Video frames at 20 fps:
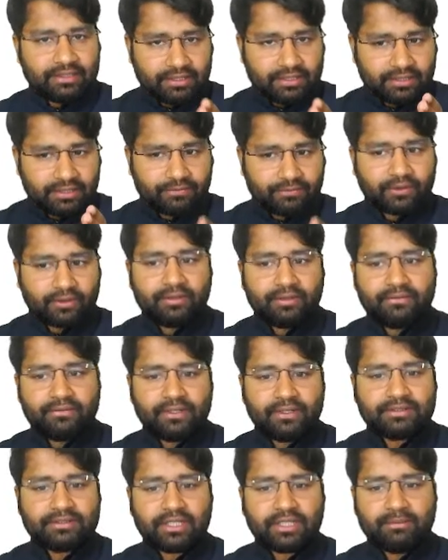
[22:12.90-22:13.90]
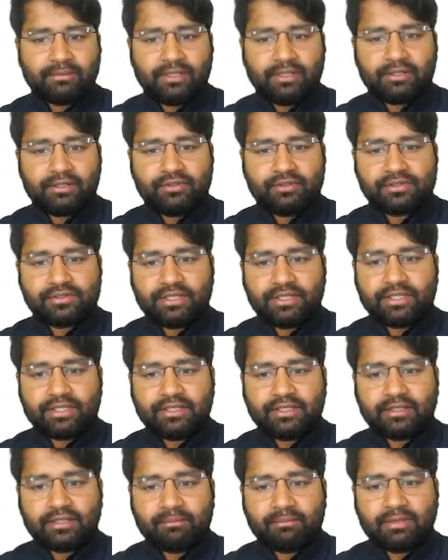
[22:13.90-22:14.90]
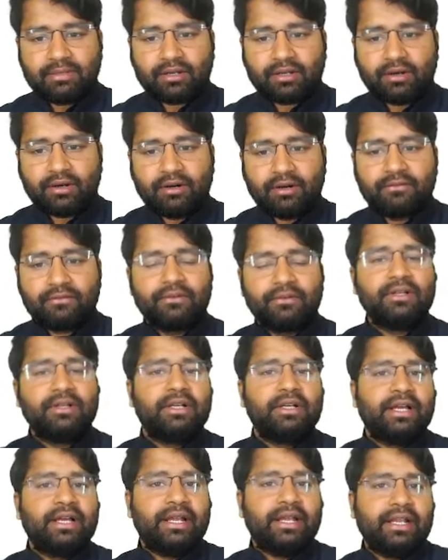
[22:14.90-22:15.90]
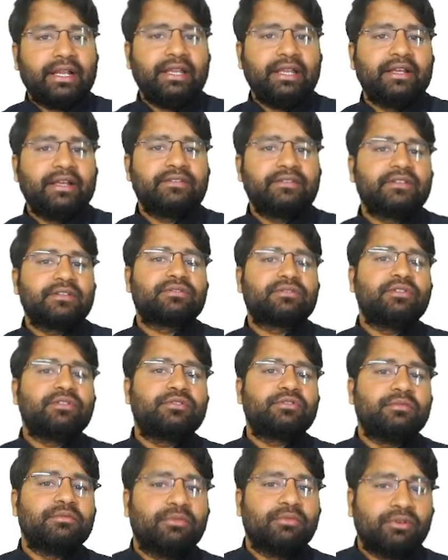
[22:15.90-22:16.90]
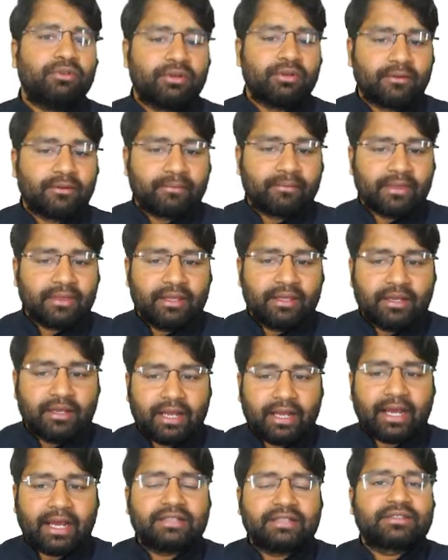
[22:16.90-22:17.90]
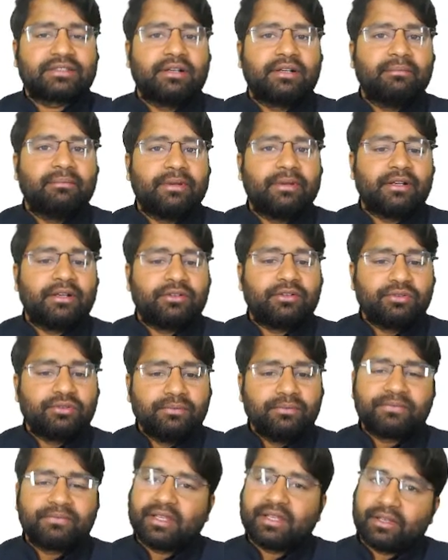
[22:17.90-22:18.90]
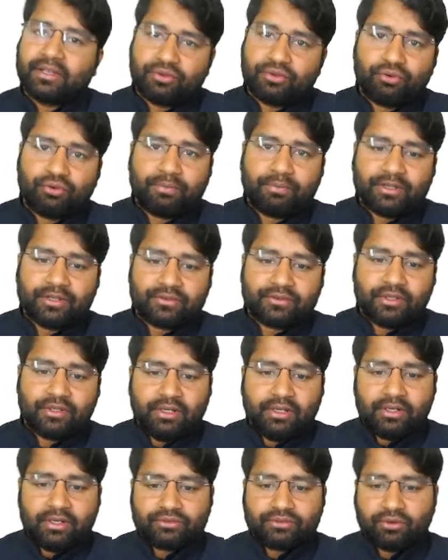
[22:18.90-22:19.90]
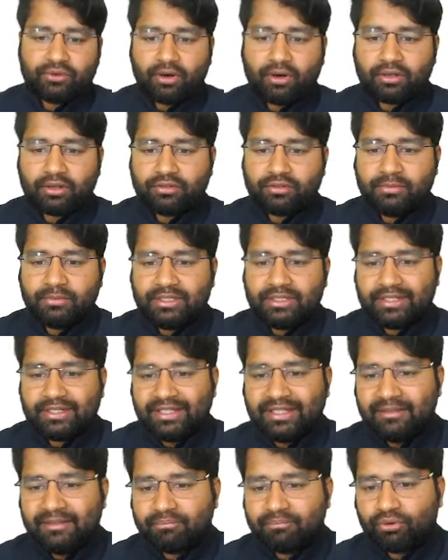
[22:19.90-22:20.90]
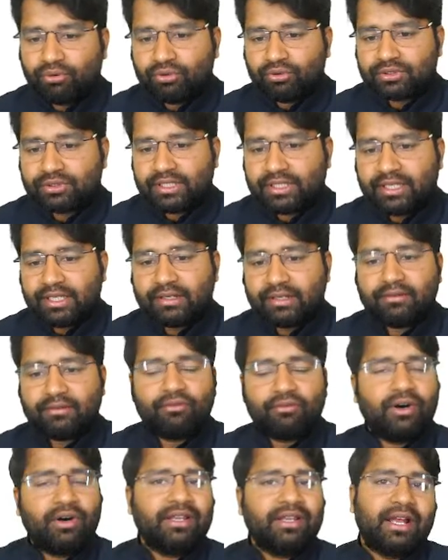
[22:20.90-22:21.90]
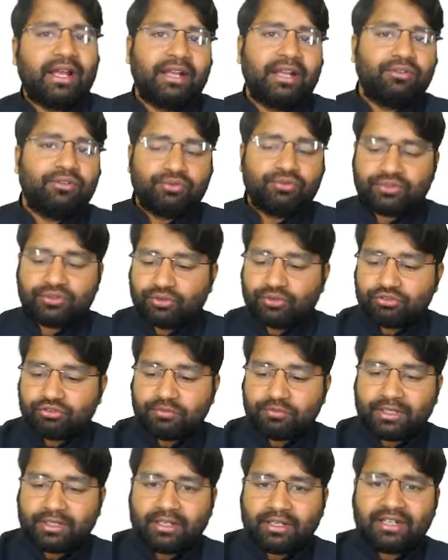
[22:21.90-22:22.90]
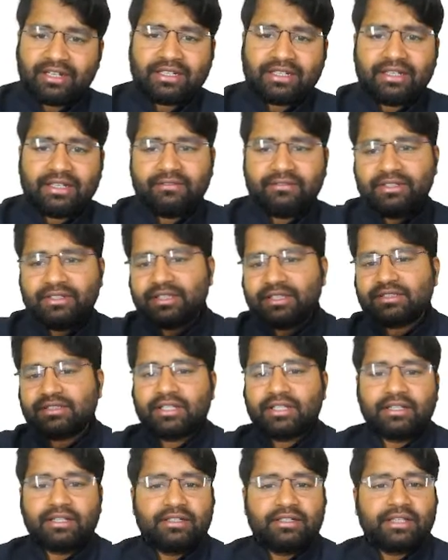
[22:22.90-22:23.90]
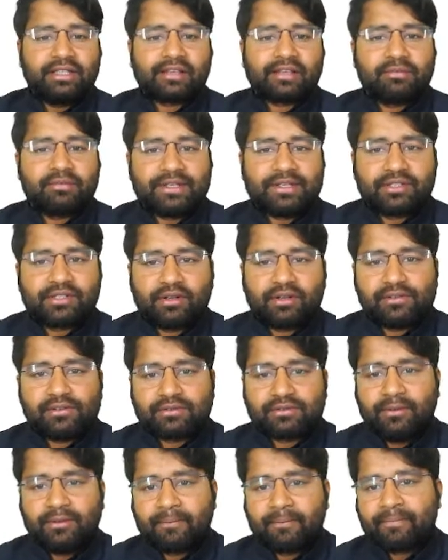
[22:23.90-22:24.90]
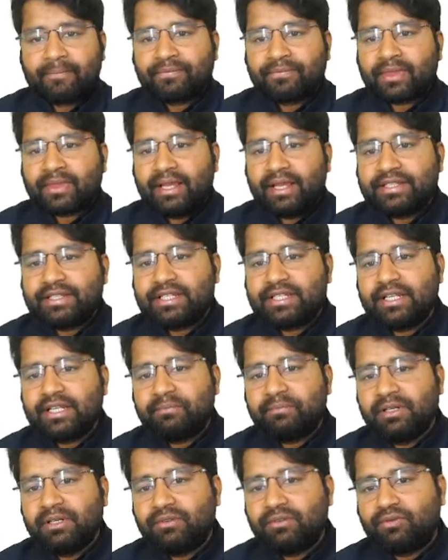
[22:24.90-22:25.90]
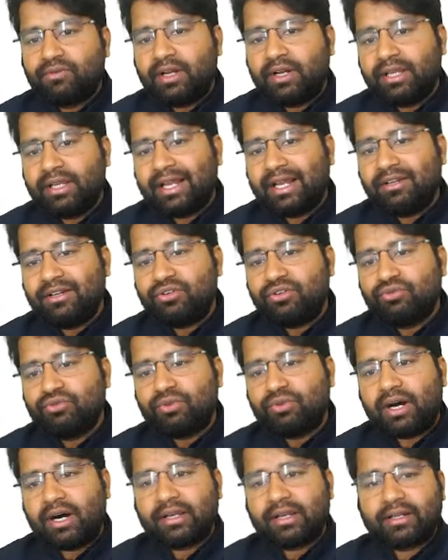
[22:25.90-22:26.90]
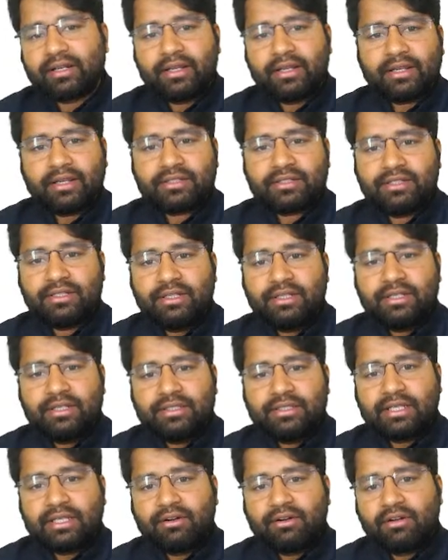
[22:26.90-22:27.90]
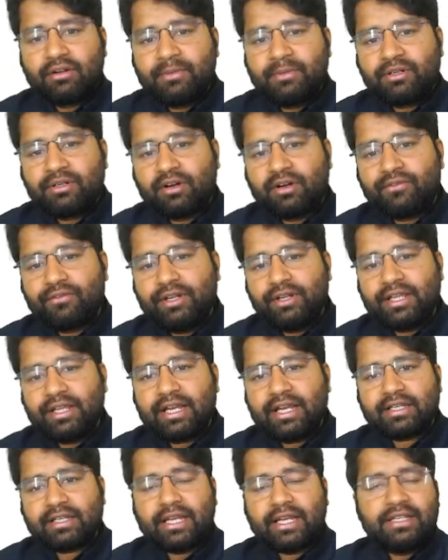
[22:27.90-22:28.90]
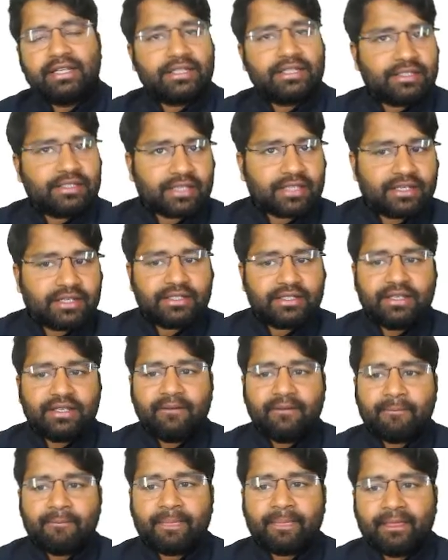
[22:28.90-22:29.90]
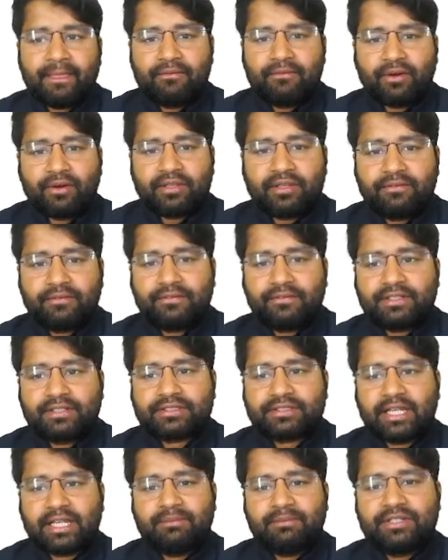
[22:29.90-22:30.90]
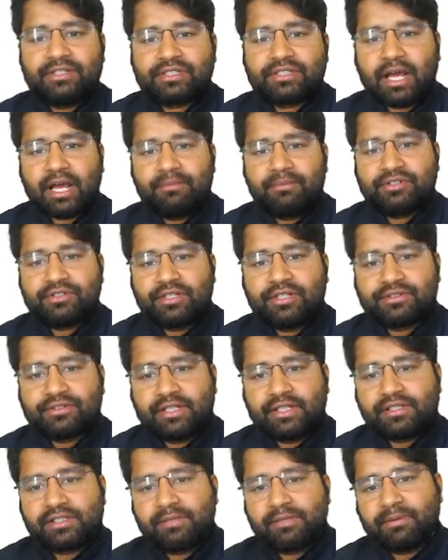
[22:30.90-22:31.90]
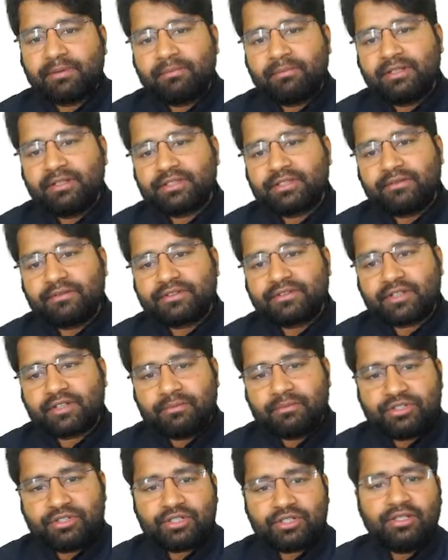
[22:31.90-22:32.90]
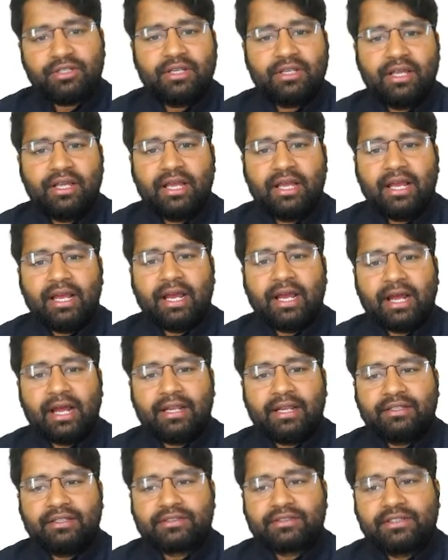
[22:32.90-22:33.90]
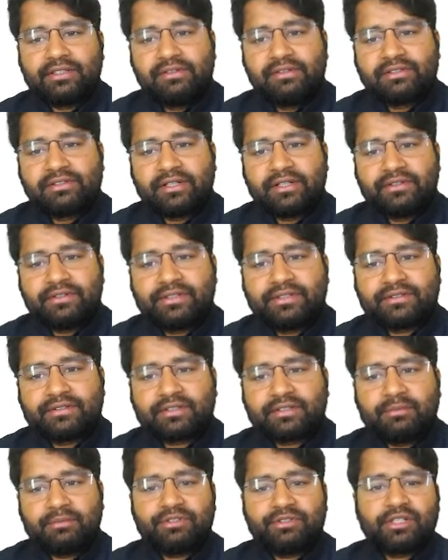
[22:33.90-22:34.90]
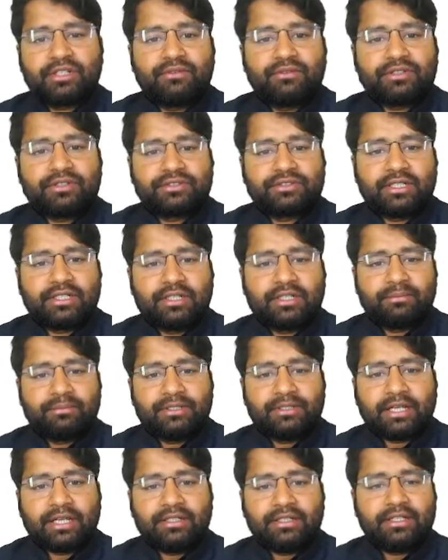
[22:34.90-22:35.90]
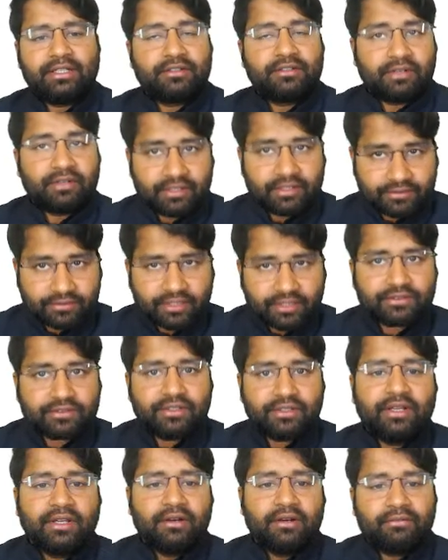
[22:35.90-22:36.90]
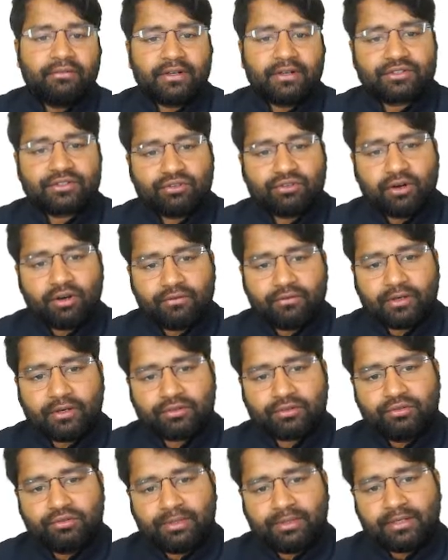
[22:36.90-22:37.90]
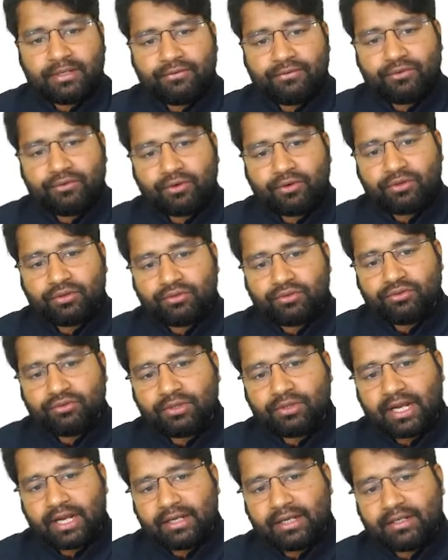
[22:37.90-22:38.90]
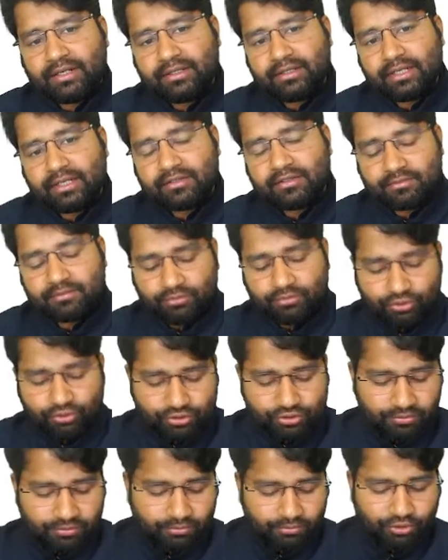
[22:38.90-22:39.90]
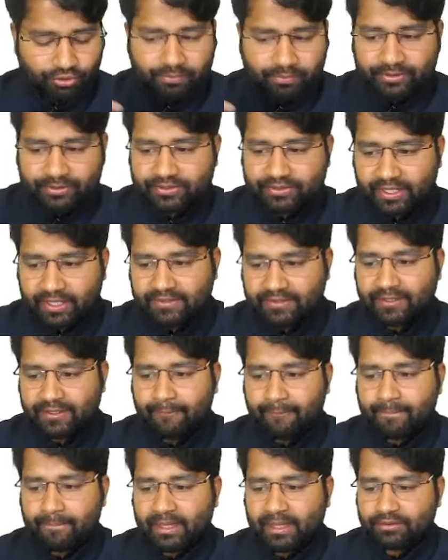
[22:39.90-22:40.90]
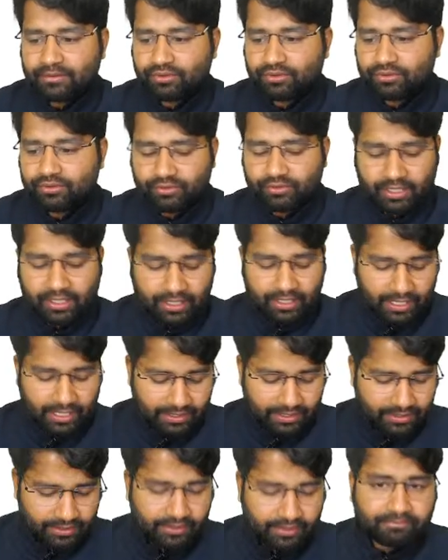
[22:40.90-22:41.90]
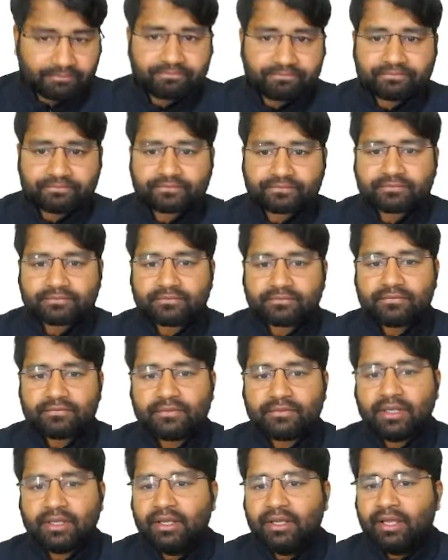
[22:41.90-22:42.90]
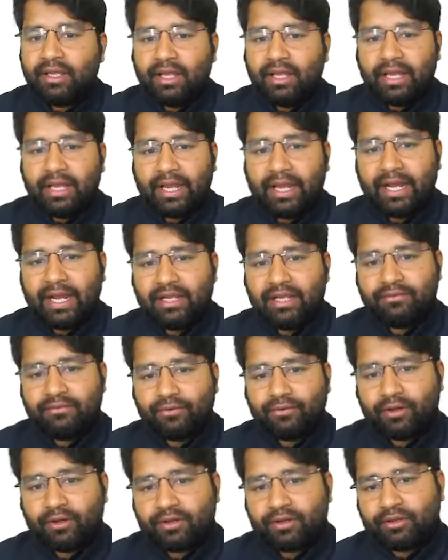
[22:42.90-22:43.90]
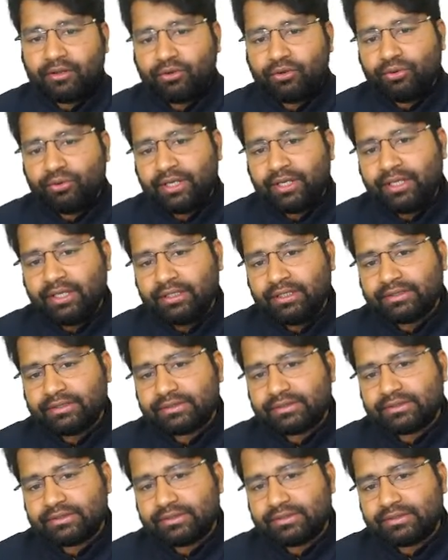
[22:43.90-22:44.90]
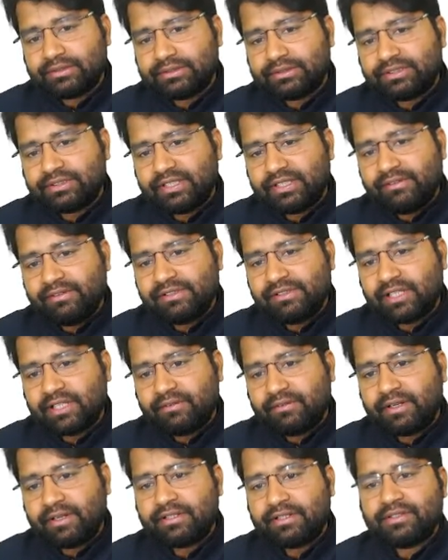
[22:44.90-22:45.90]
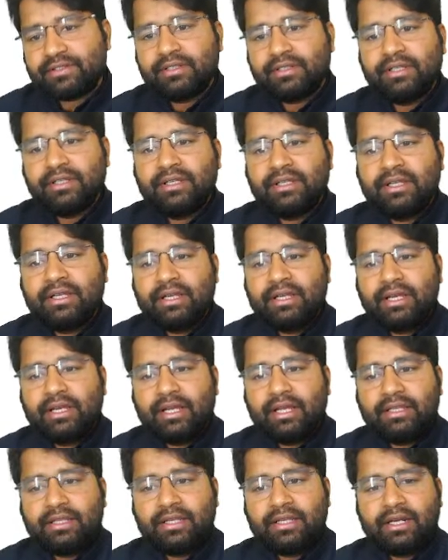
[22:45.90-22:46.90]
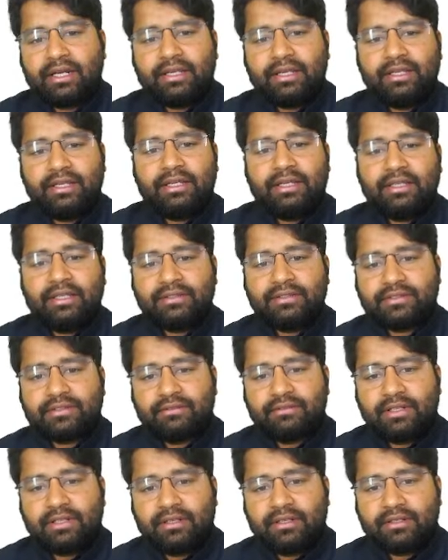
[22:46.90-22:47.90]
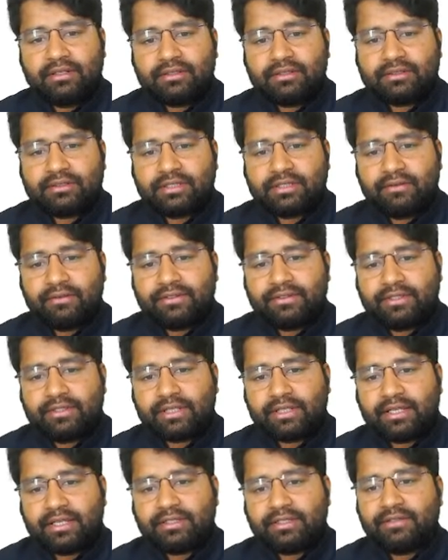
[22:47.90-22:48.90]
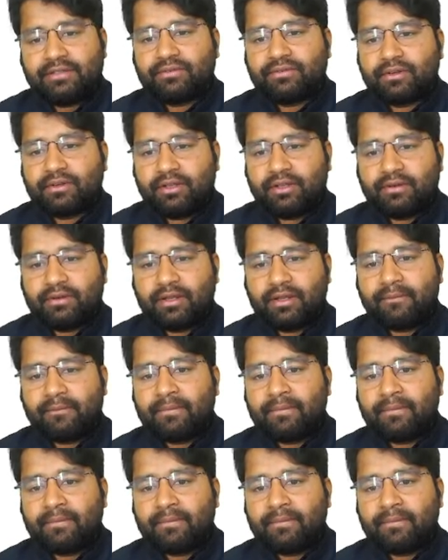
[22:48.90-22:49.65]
for the first time here you will see that the number of Indians is going to be more as compared to Europeans. So automatically both 1 and 2 is going to be correct, and we just added the explanation also. Statement 1 and 2 are correct. The Government of India Act 1919, for the first time they established the Central Public Service Commission, and the Civil Services Commission was set up in 1926, 1st of October. If you want to add it as more precise, so you can add here. And for recruiting civil servants in the Indian civil service in 1941,